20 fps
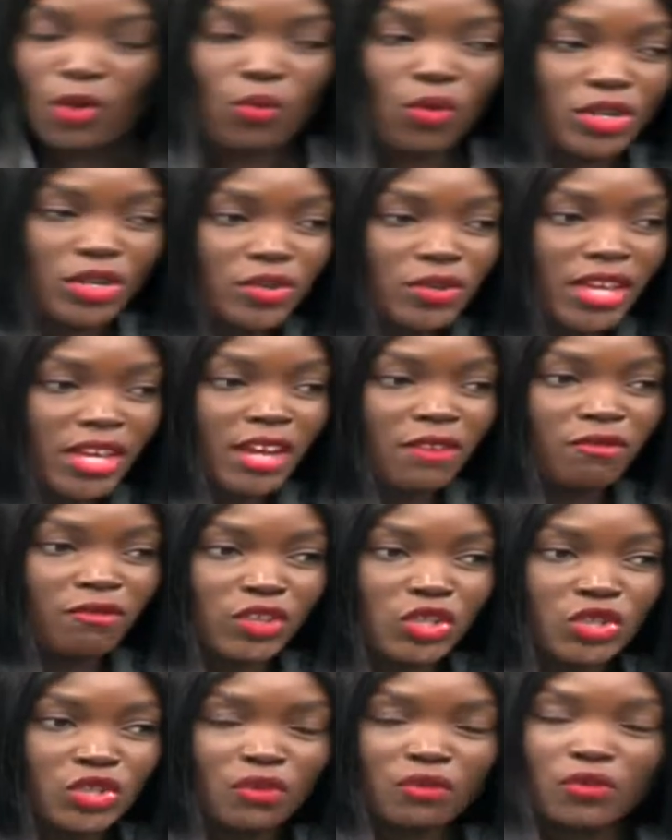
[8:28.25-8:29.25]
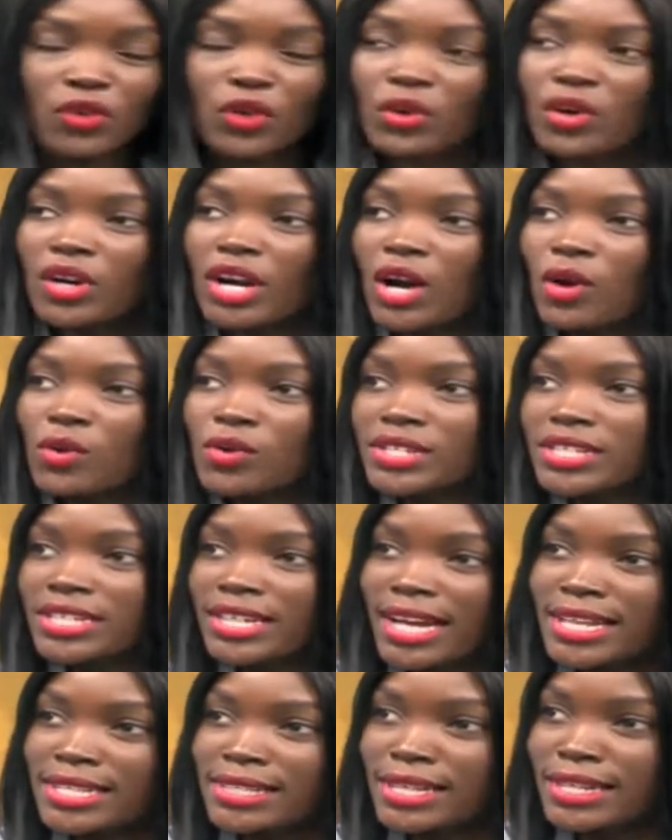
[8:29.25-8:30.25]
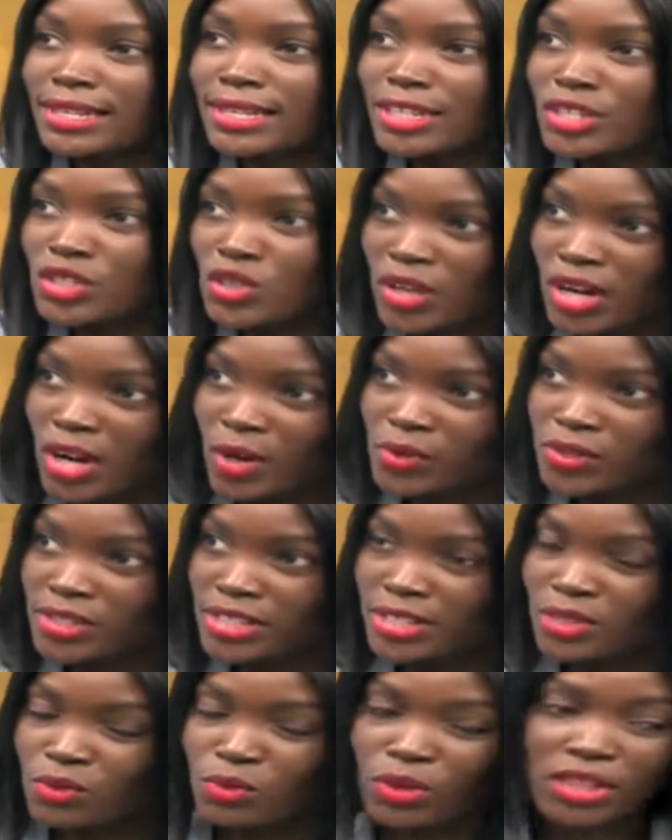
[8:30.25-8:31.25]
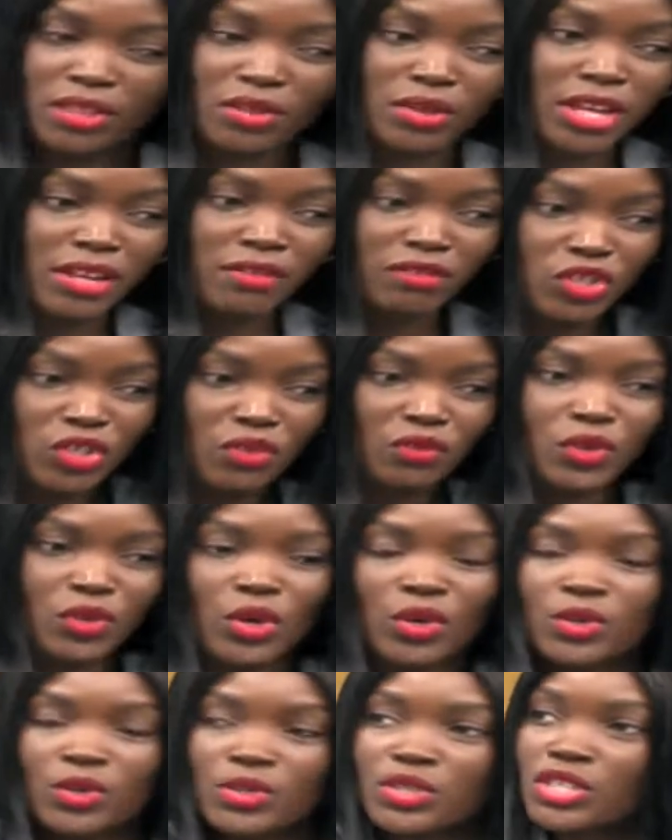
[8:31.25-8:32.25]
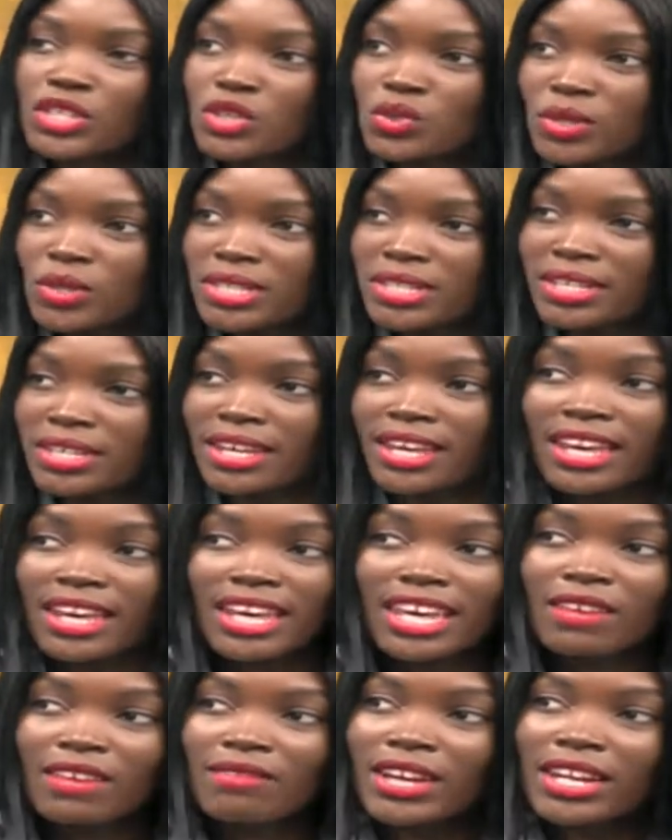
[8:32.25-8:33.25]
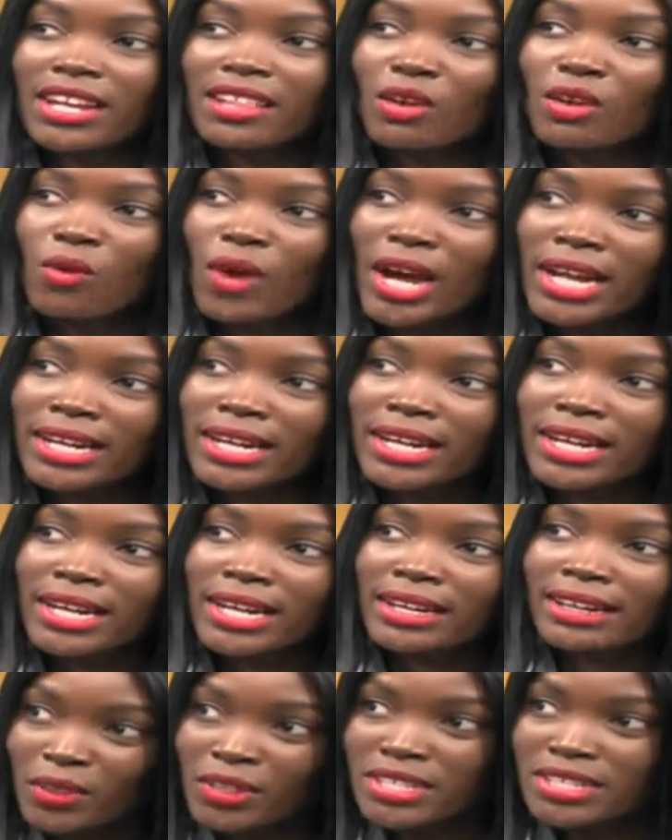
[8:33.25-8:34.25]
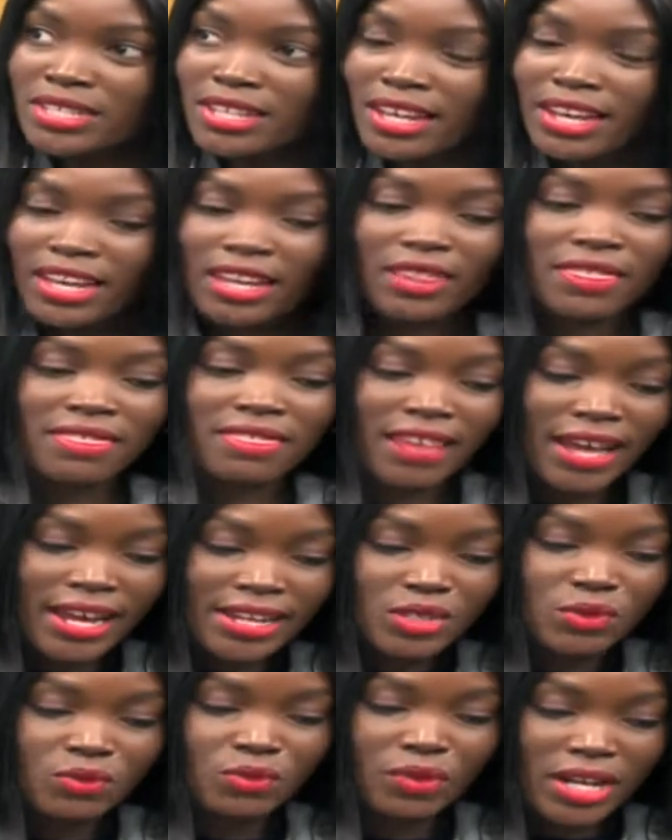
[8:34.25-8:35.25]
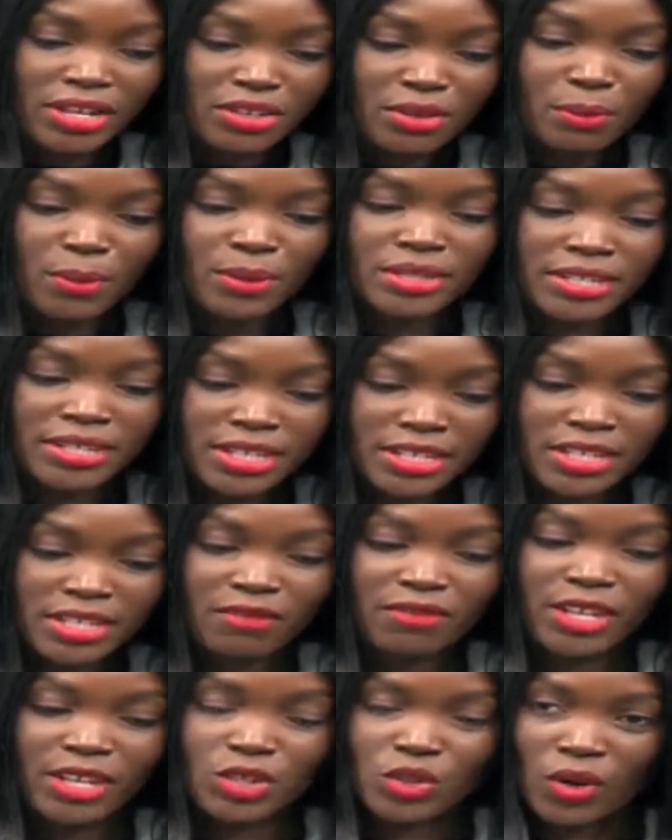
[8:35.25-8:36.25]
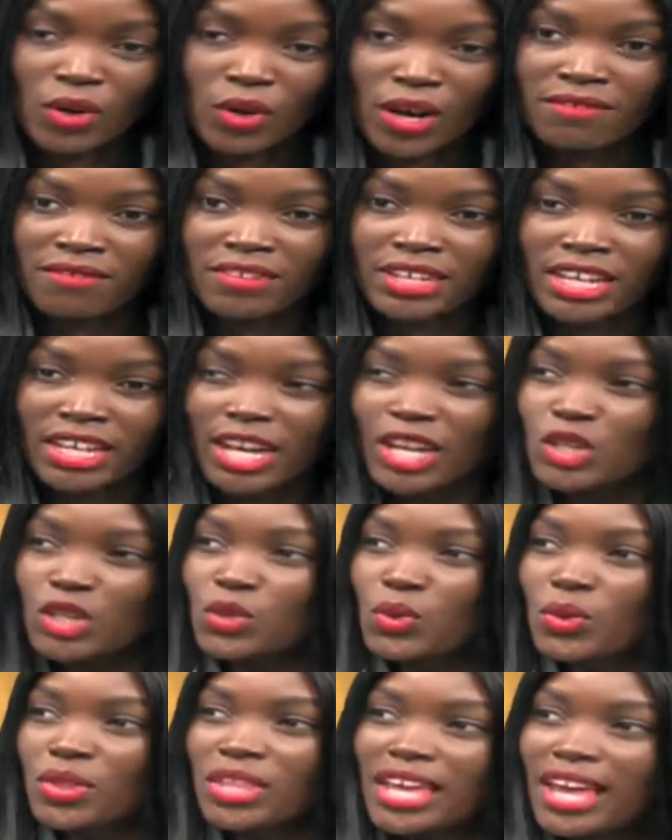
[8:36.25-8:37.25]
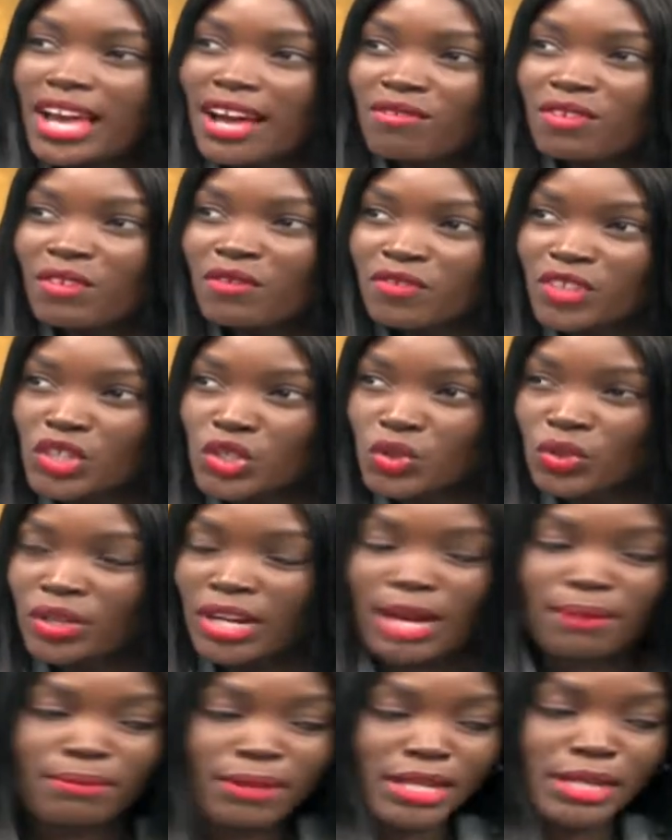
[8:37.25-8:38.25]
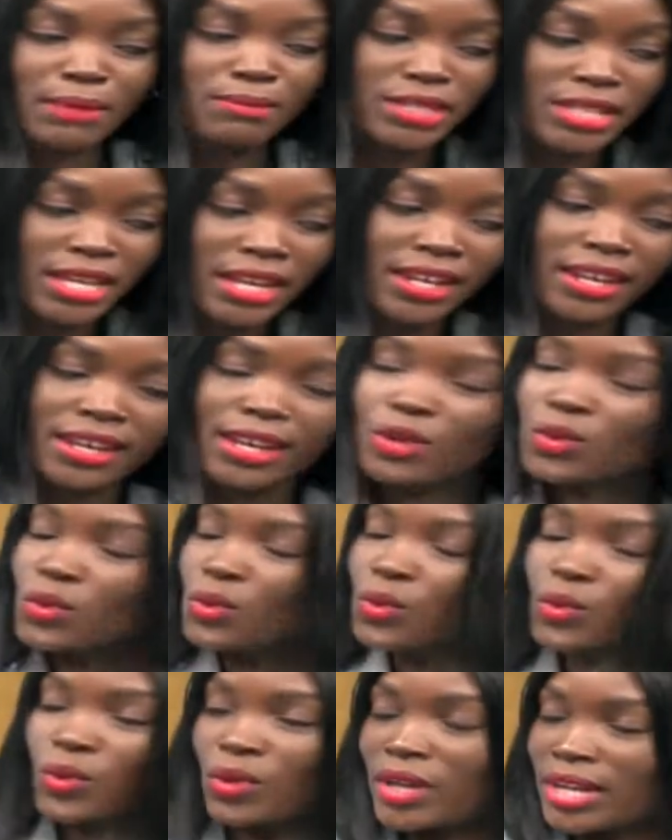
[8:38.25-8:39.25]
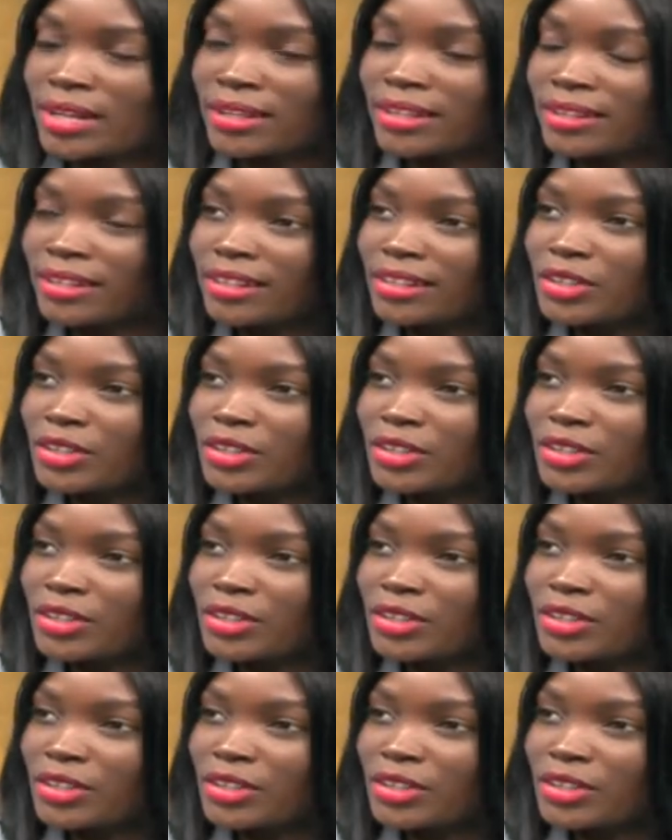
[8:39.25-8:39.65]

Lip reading: What do they envision for your county as they lead your counties? What do they envision for your constituency? Even in the ward levels, that ward representative that you're having, do they have a vision? Ama nimse anaenda kukula.